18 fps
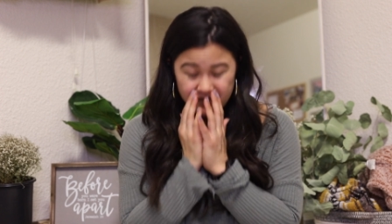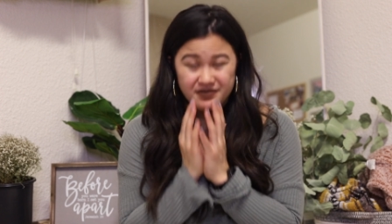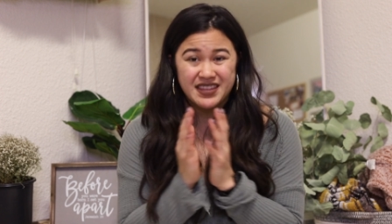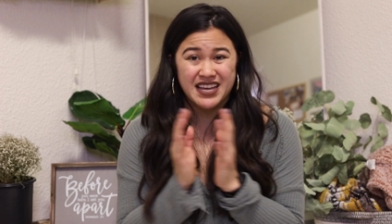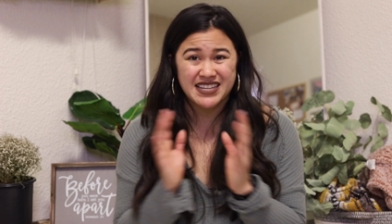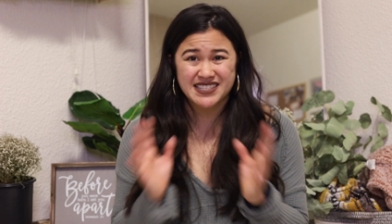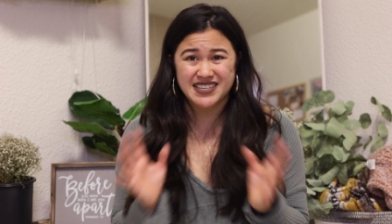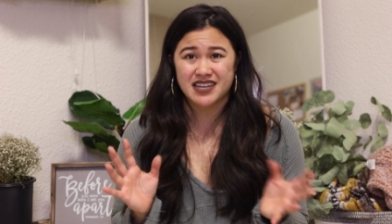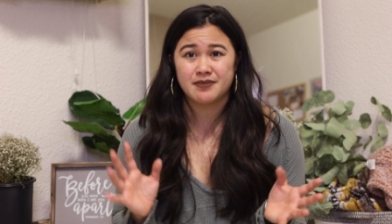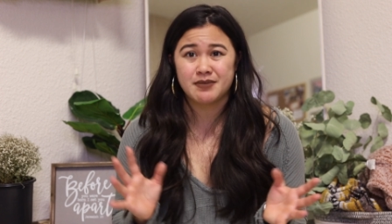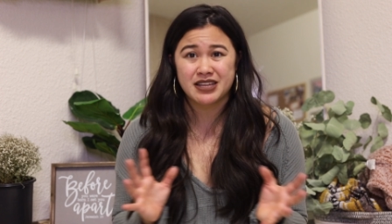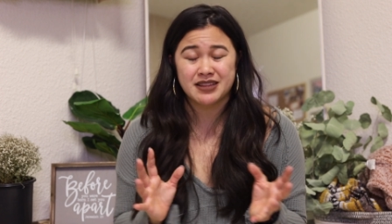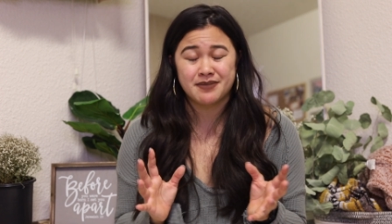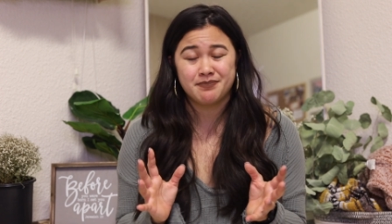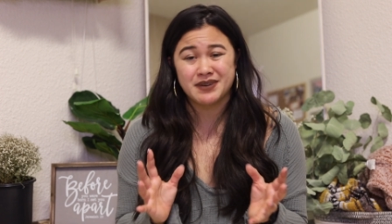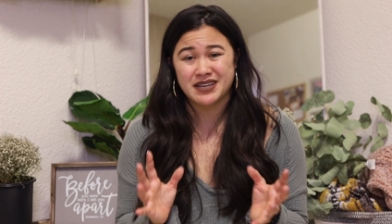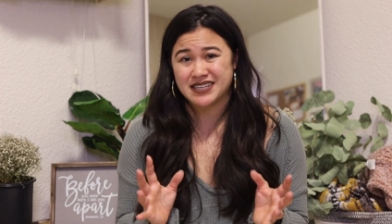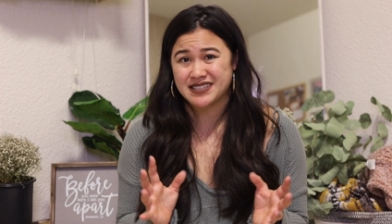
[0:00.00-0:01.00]
that's gonna make the
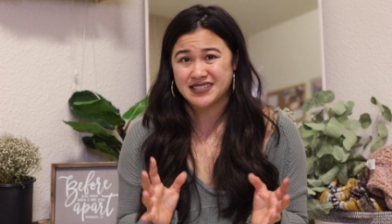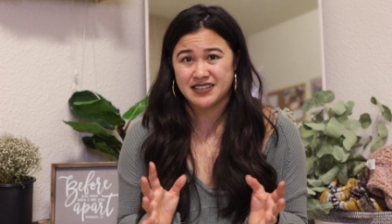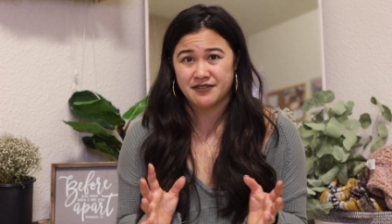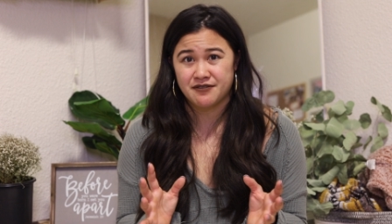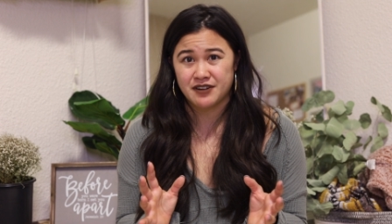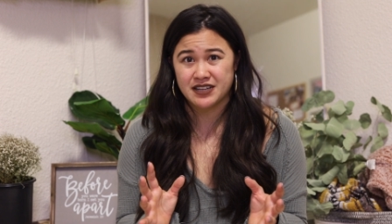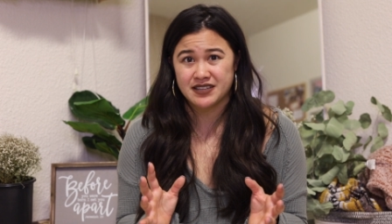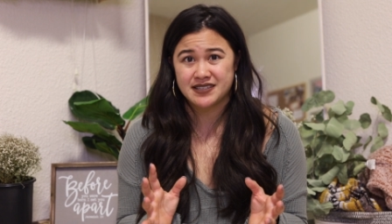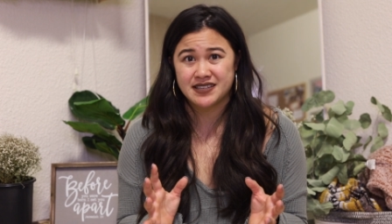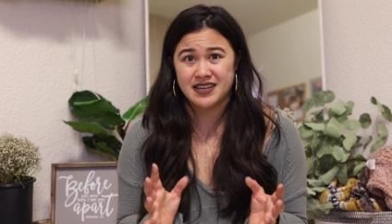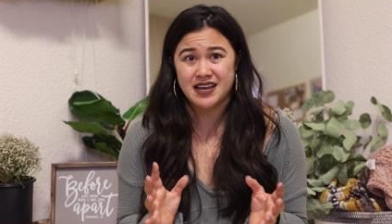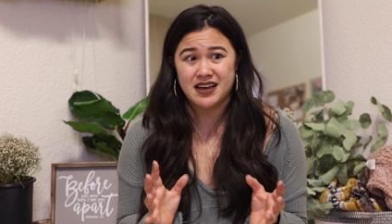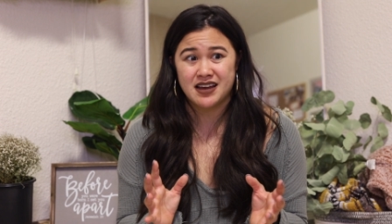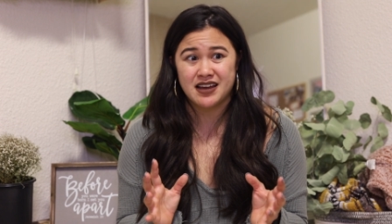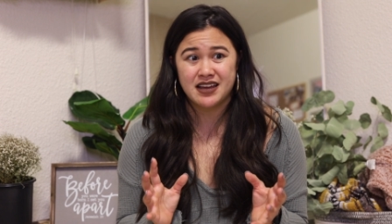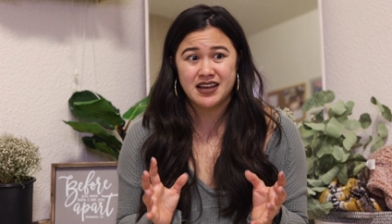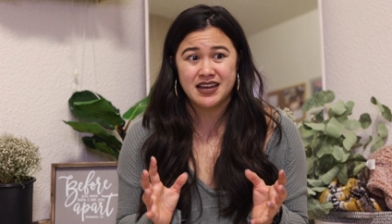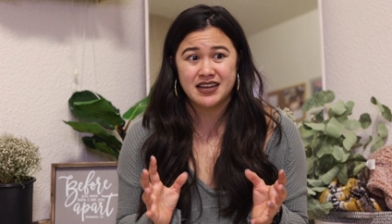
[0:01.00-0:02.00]
biggest difference.
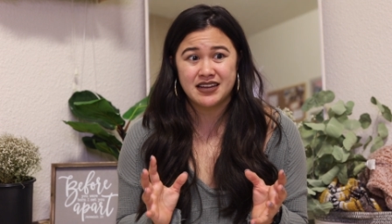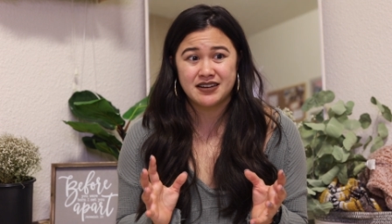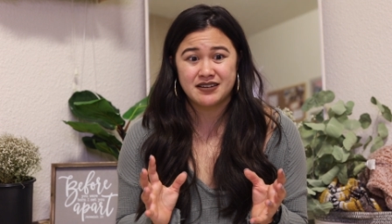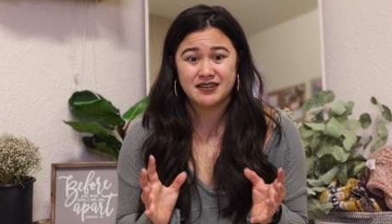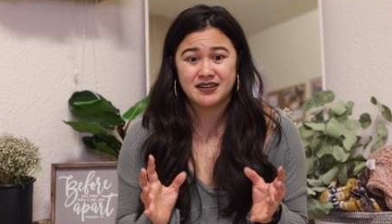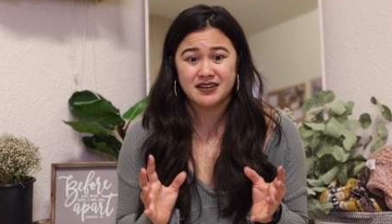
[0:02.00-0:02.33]
It